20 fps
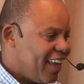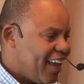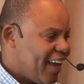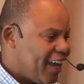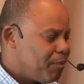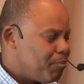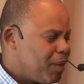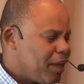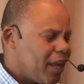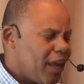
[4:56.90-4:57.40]

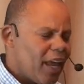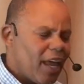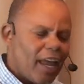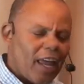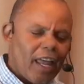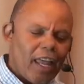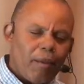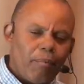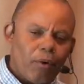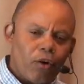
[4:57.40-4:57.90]
and be
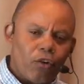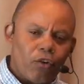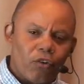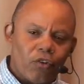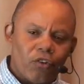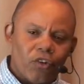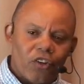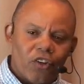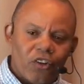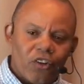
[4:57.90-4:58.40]

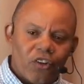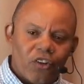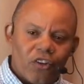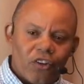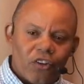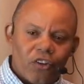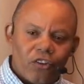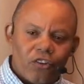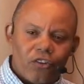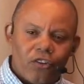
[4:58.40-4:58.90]
able
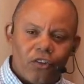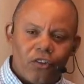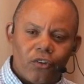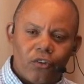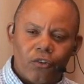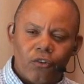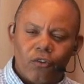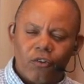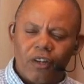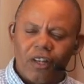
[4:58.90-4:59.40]

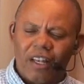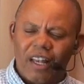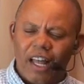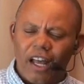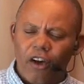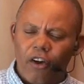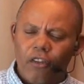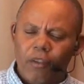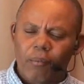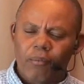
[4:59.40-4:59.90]
to
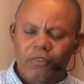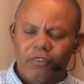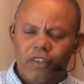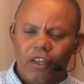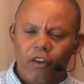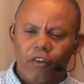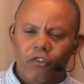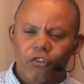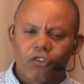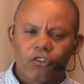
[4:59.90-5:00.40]
allow
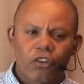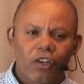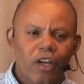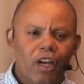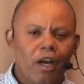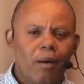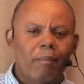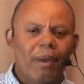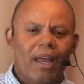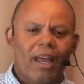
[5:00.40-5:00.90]
themselves to
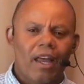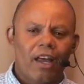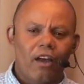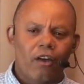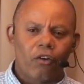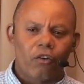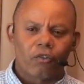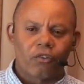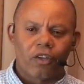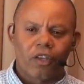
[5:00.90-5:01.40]
come
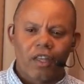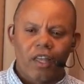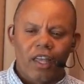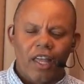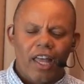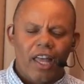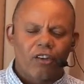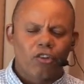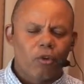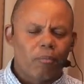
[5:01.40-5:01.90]
out
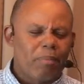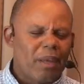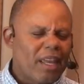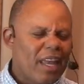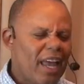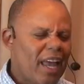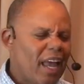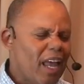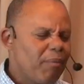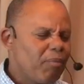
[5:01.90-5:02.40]
and to
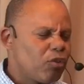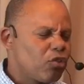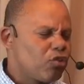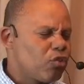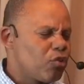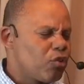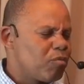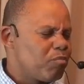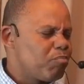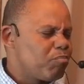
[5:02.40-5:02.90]
be able
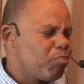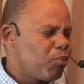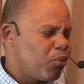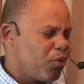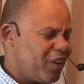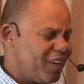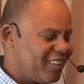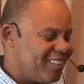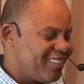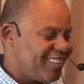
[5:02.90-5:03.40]
to
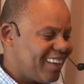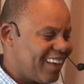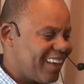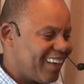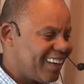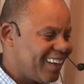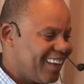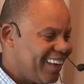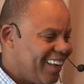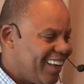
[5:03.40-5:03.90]
embrace
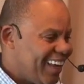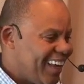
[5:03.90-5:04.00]
that